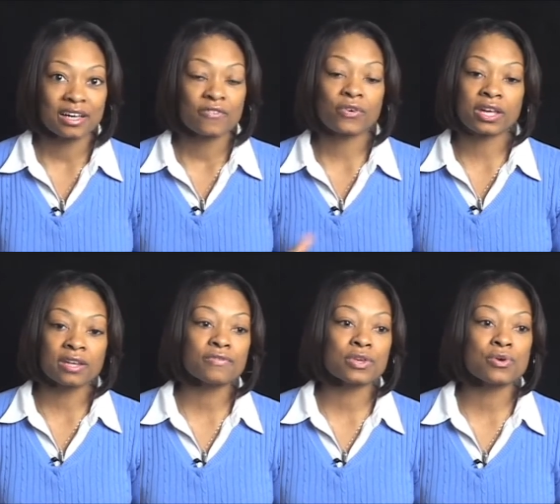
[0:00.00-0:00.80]
for
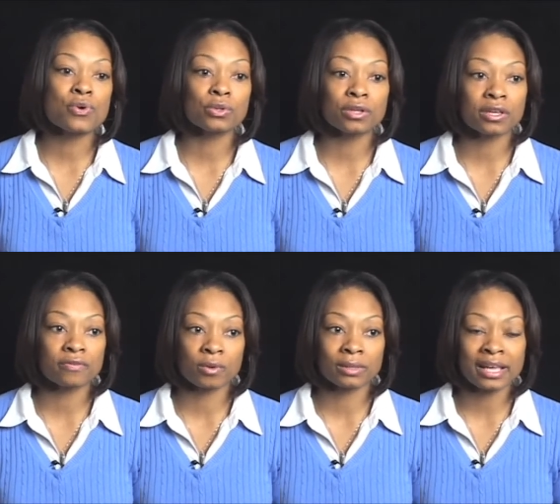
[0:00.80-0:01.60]
any of you who are looking
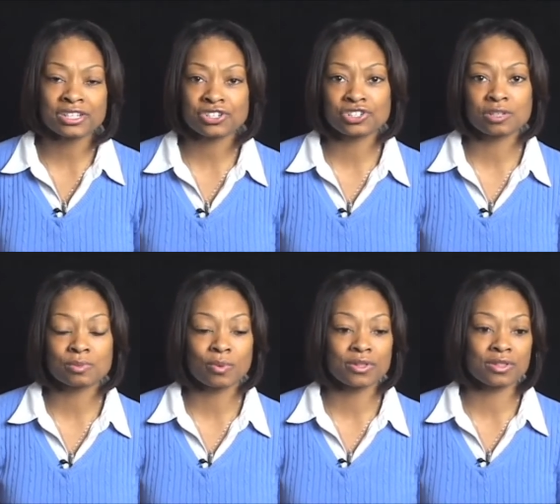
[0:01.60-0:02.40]
for
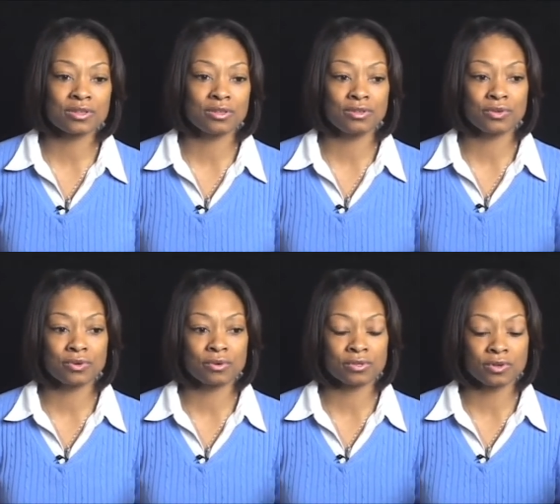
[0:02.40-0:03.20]
relationships, whether
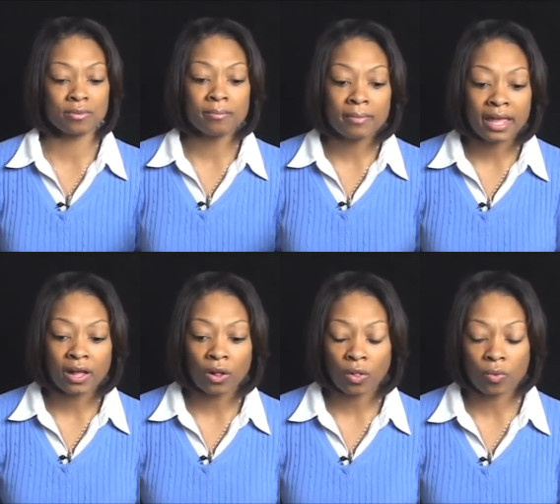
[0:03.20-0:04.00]
you're
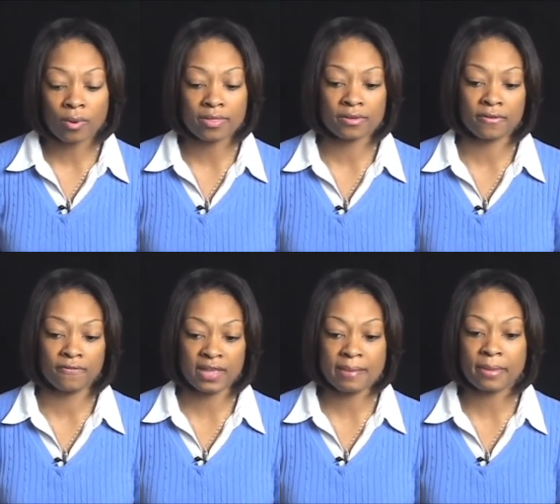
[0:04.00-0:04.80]
male or whether you're
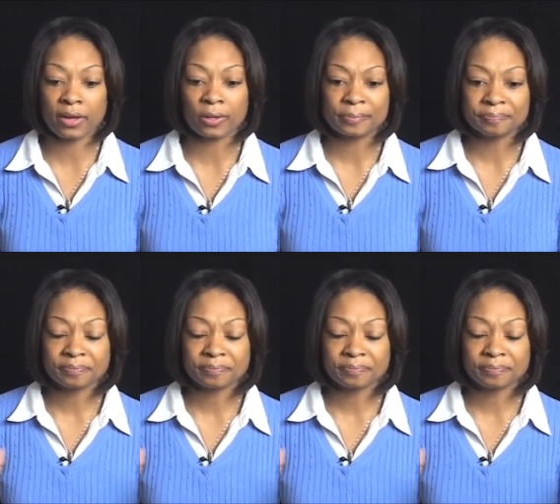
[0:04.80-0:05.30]
female,